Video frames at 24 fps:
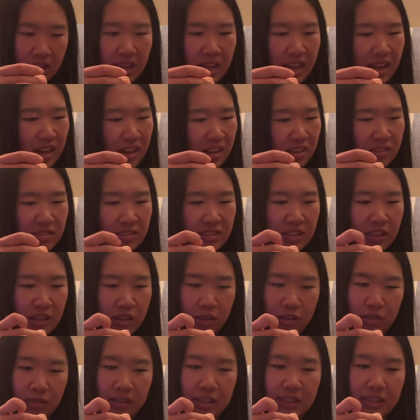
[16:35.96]
Or
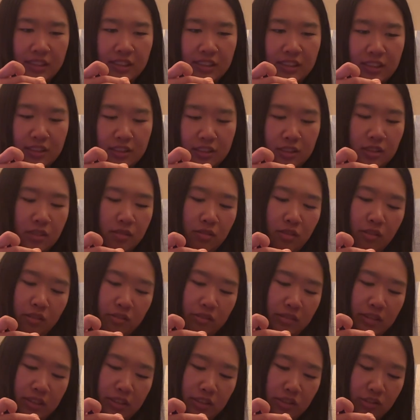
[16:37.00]
no, let's just do
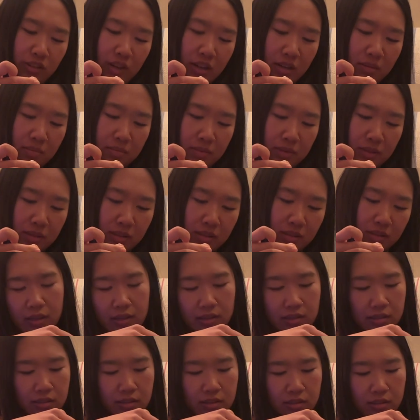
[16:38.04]
3 drops.
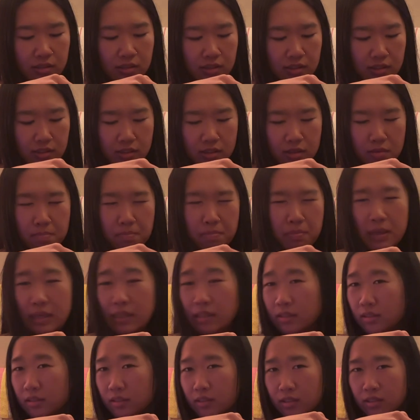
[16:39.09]
It's just a
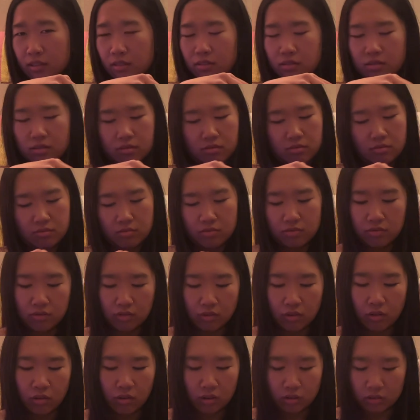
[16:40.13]
basic
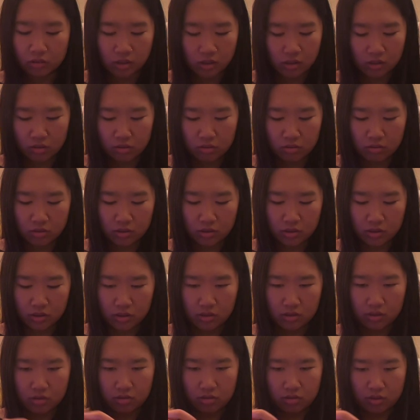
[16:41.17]
floral note,
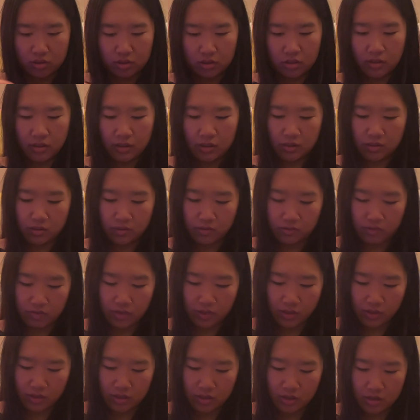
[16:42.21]
so I don't
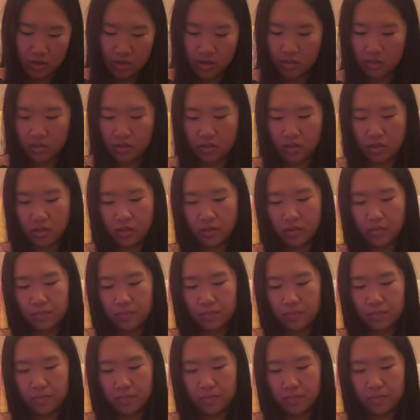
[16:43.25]
feel a need to